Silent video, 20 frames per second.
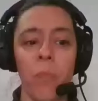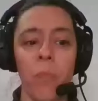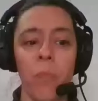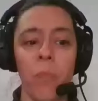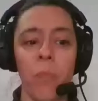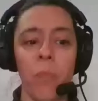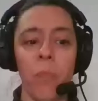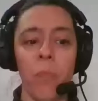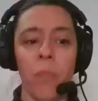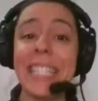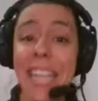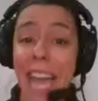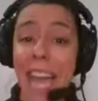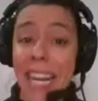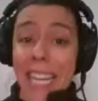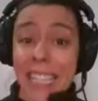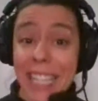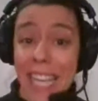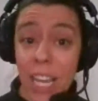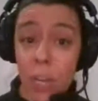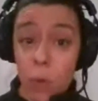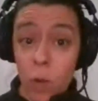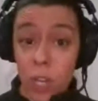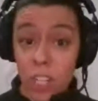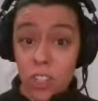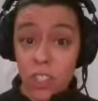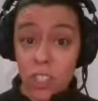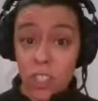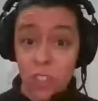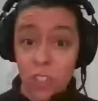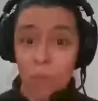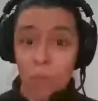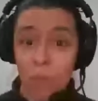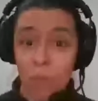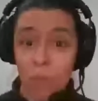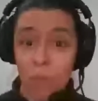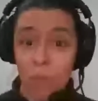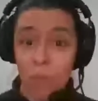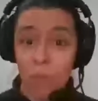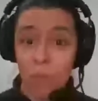We study language
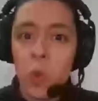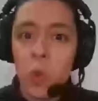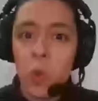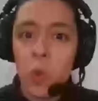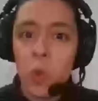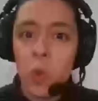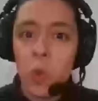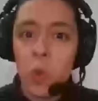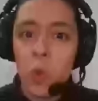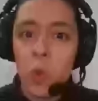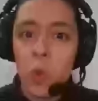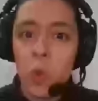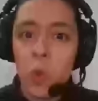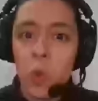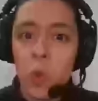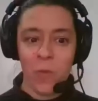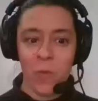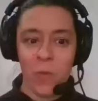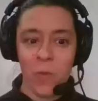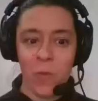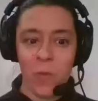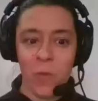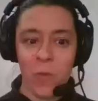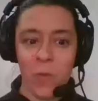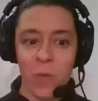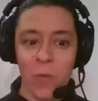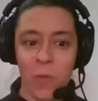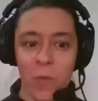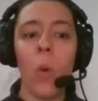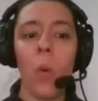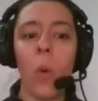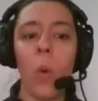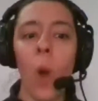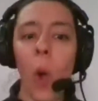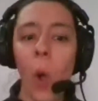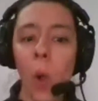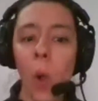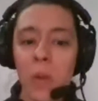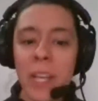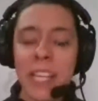to use them, right?
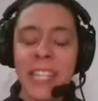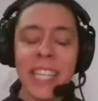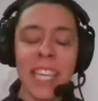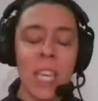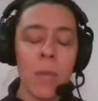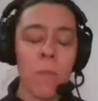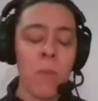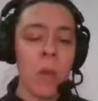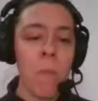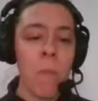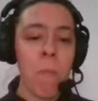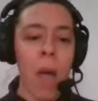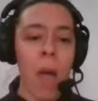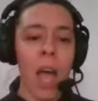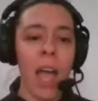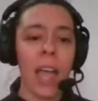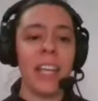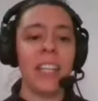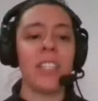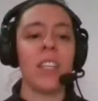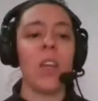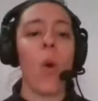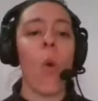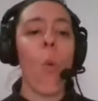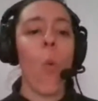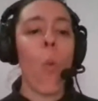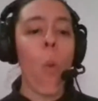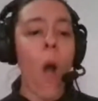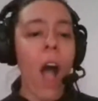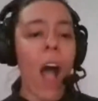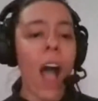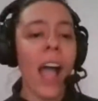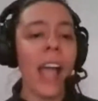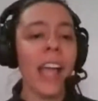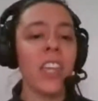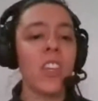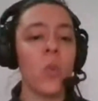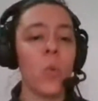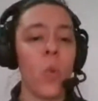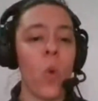Always keep in mind
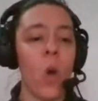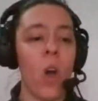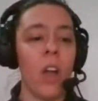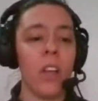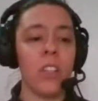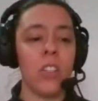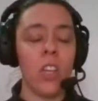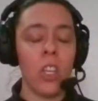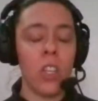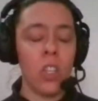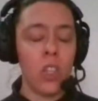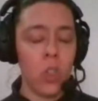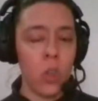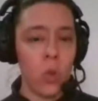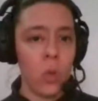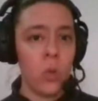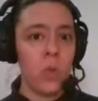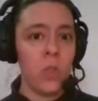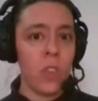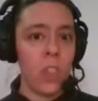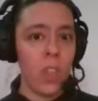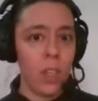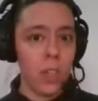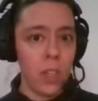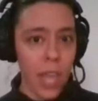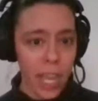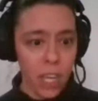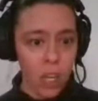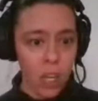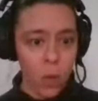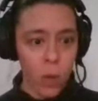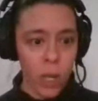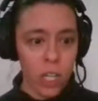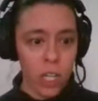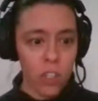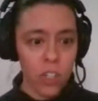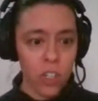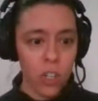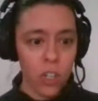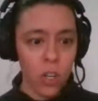why you want to use the
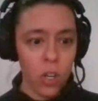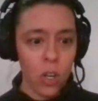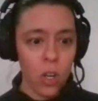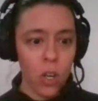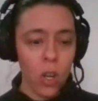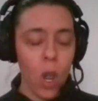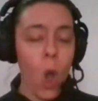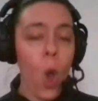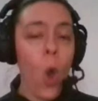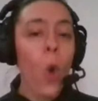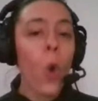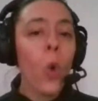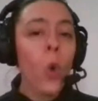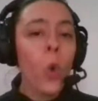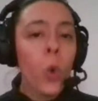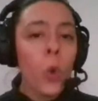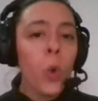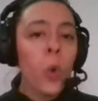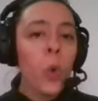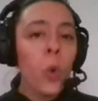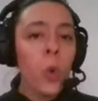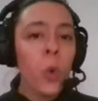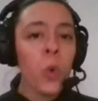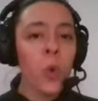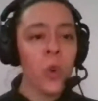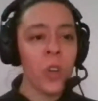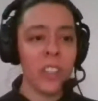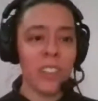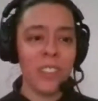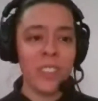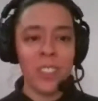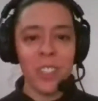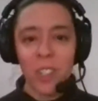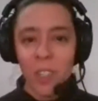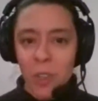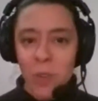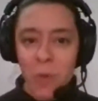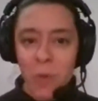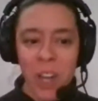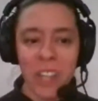language. Who do
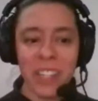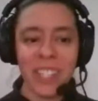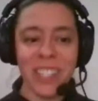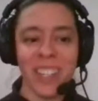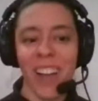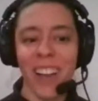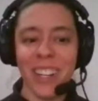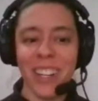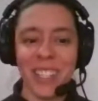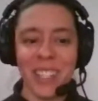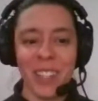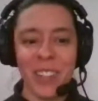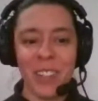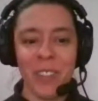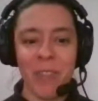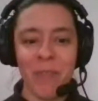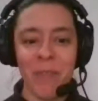you want to talk to?